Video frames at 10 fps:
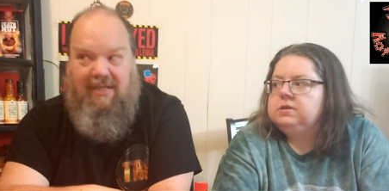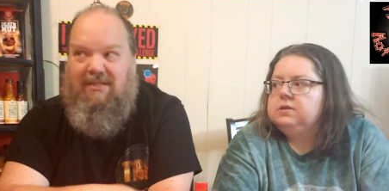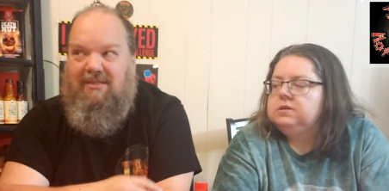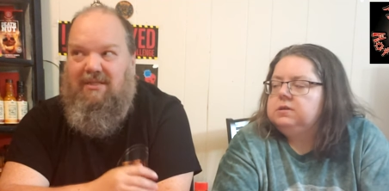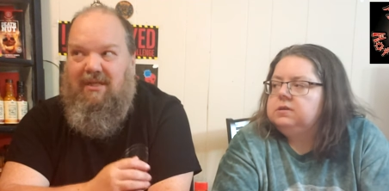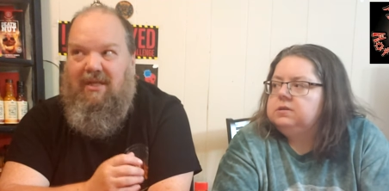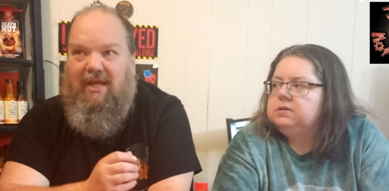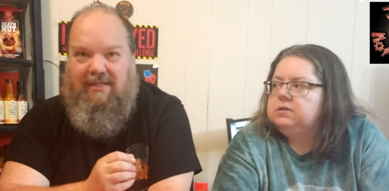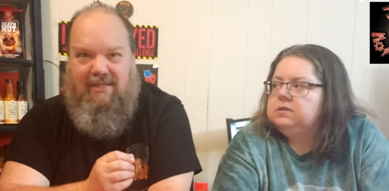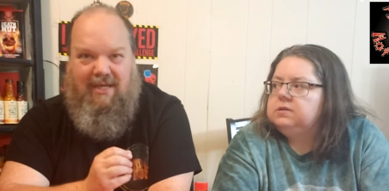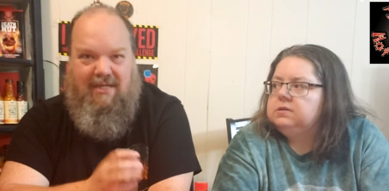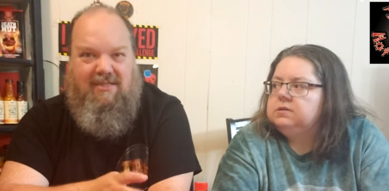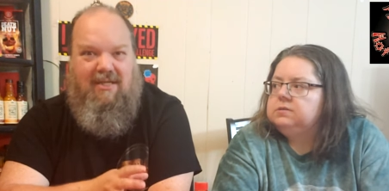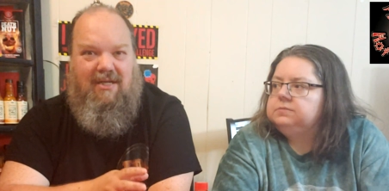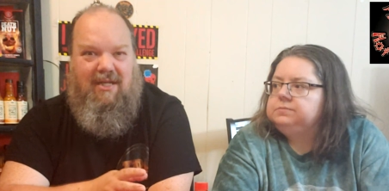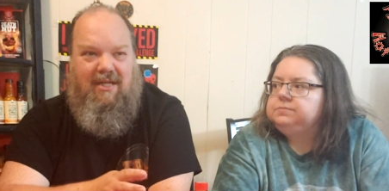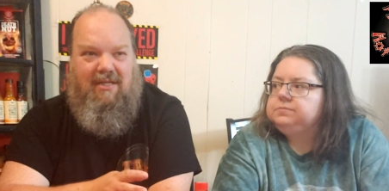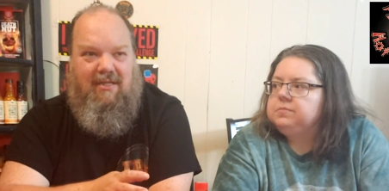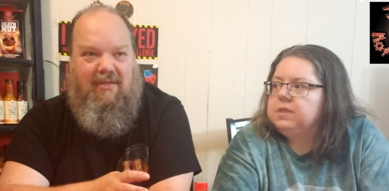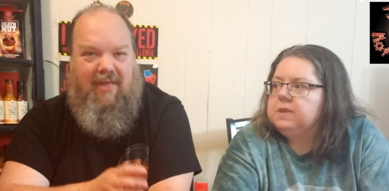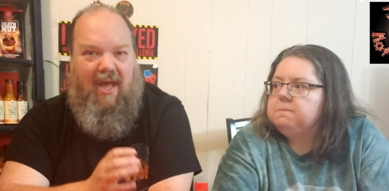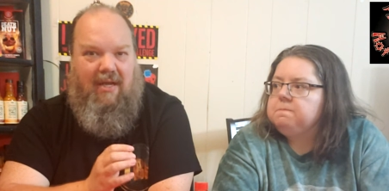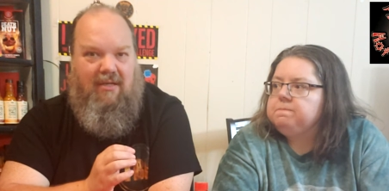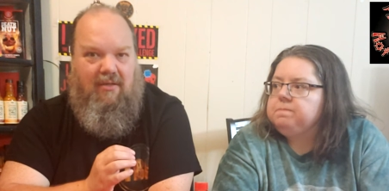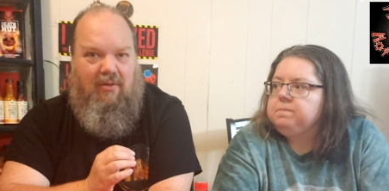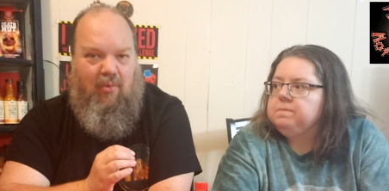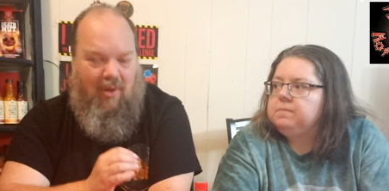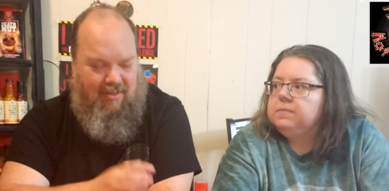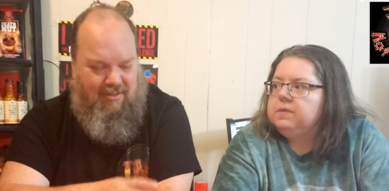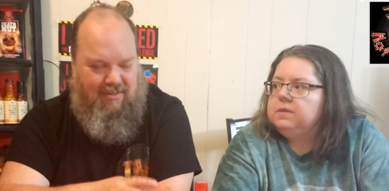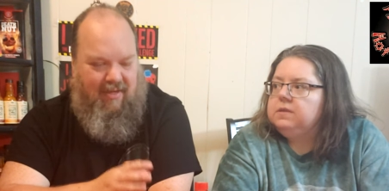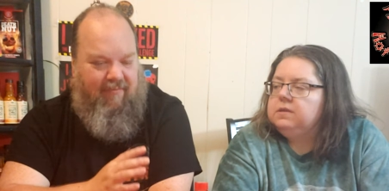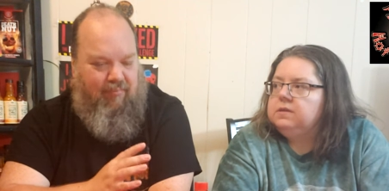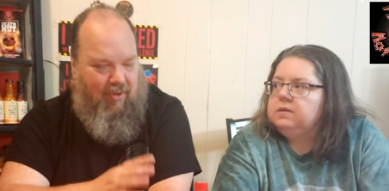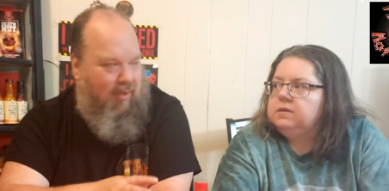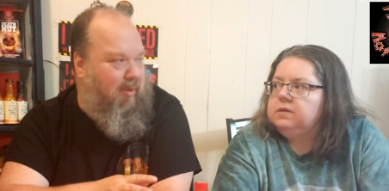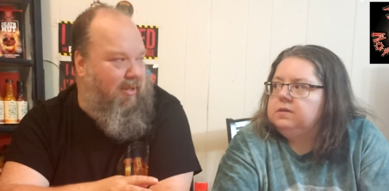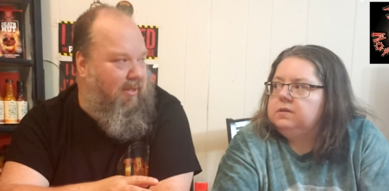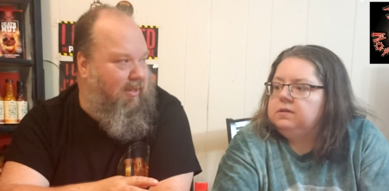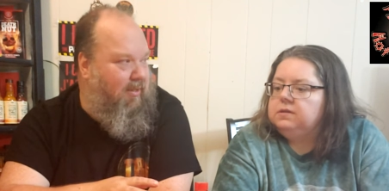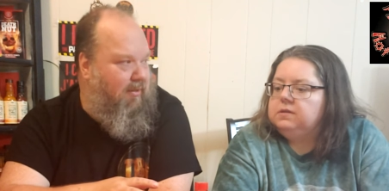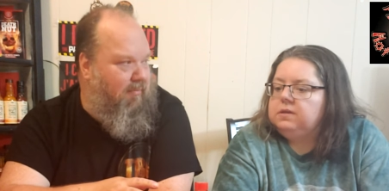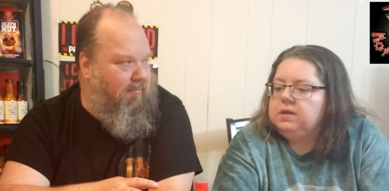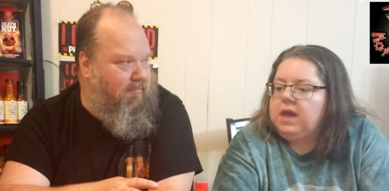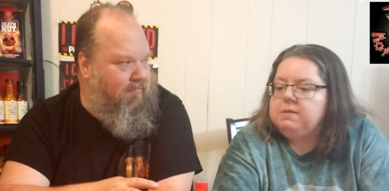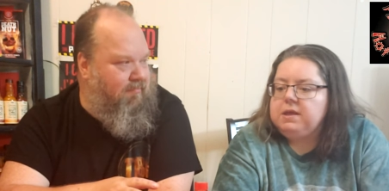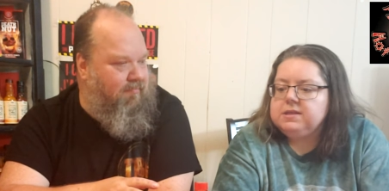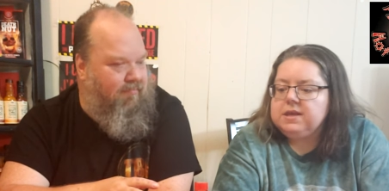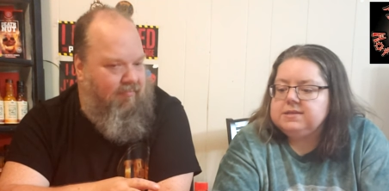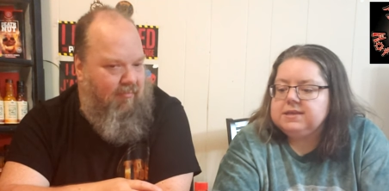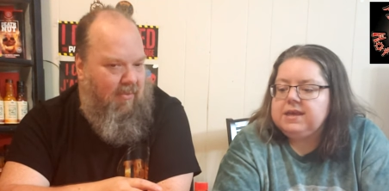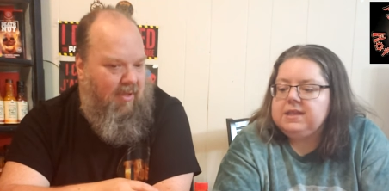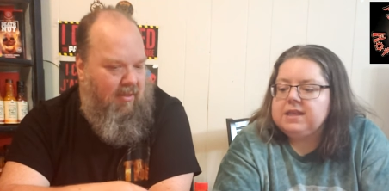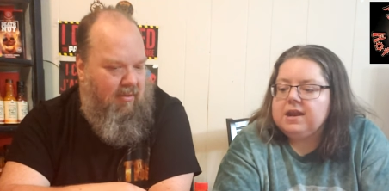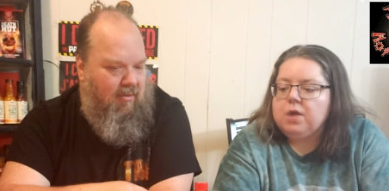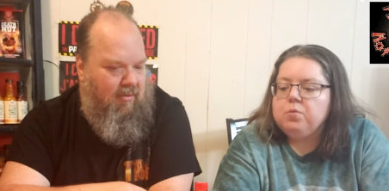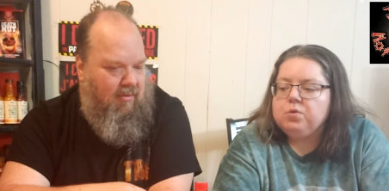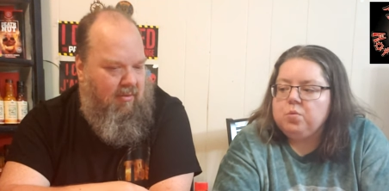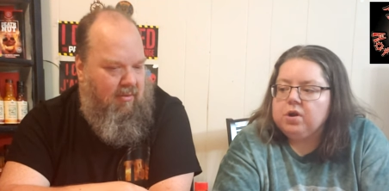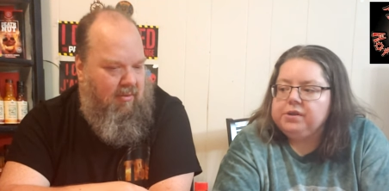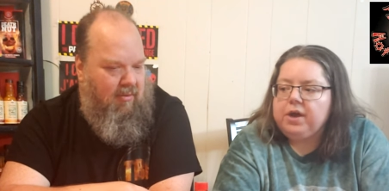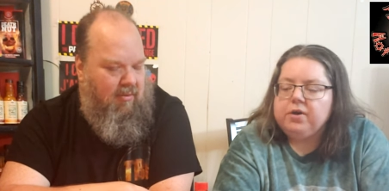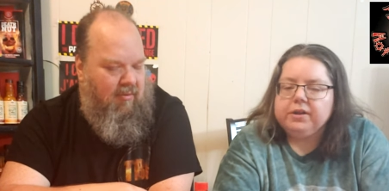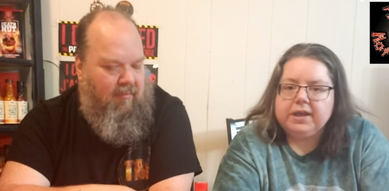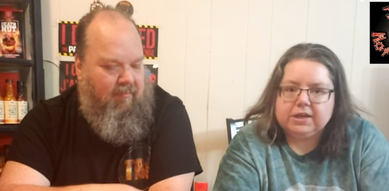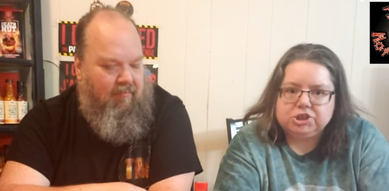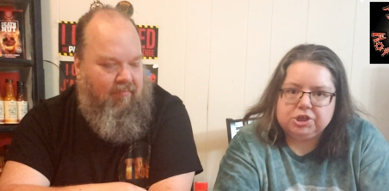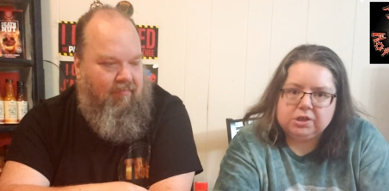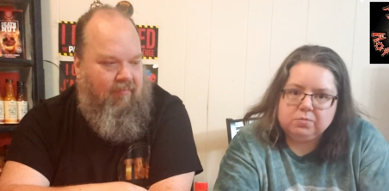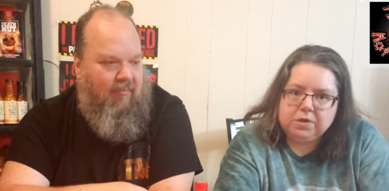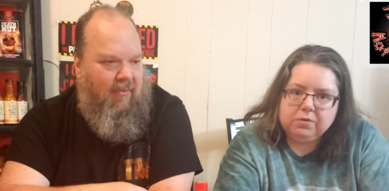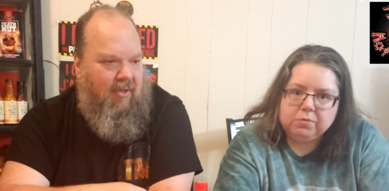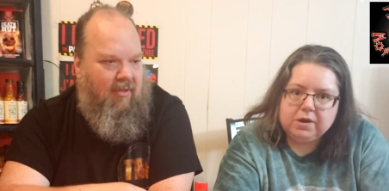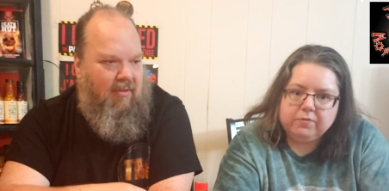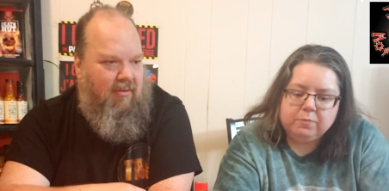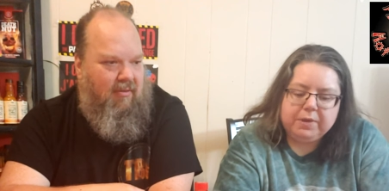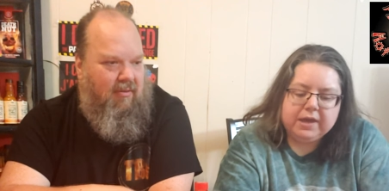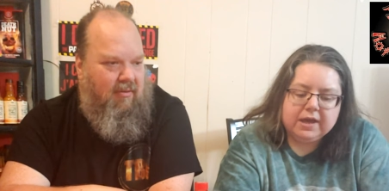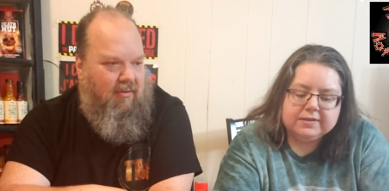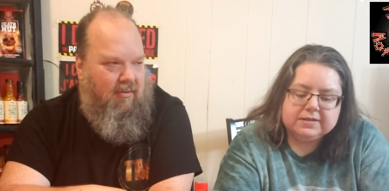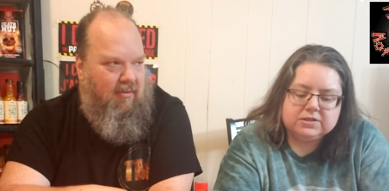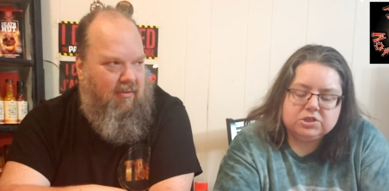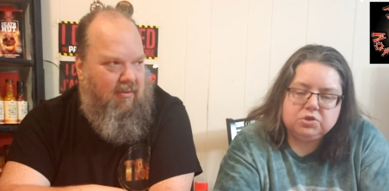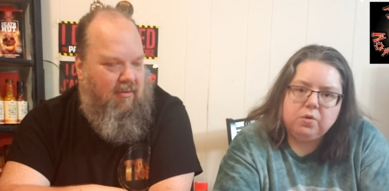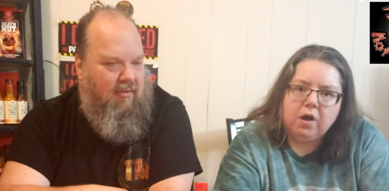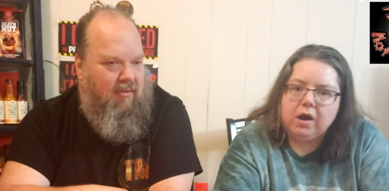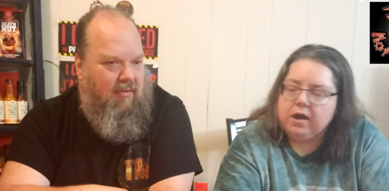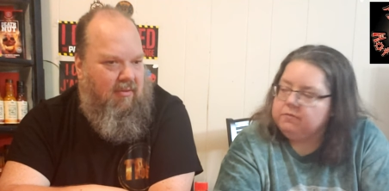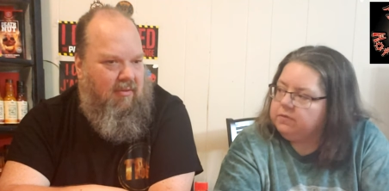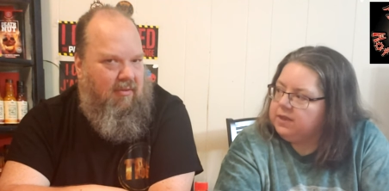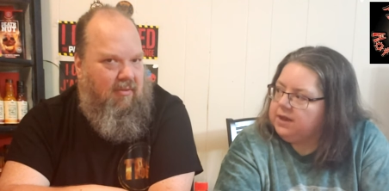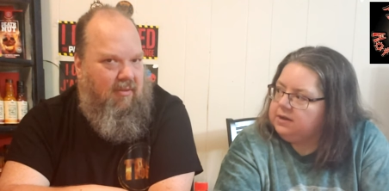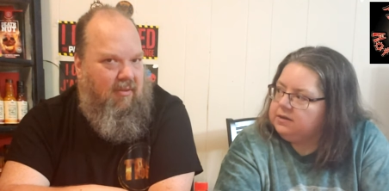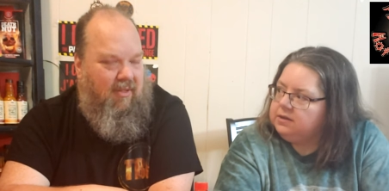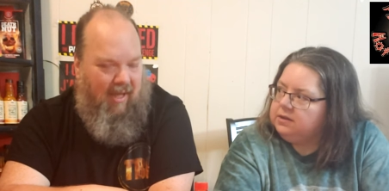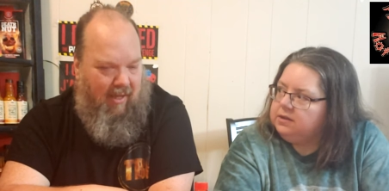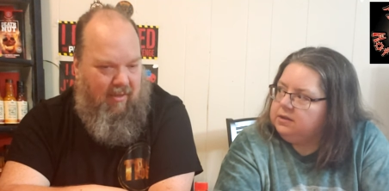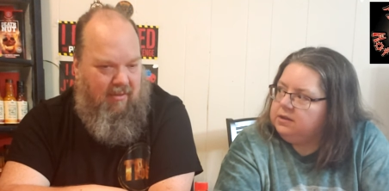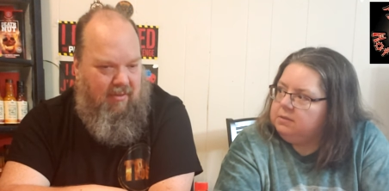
Speaker 1: it's it's an instant heat that quells itself pretty quickly.
Speaker 2: And it, it's a heat that I wouldn't want on like a chicken wing or whatever because it's too hot for that. Yeah.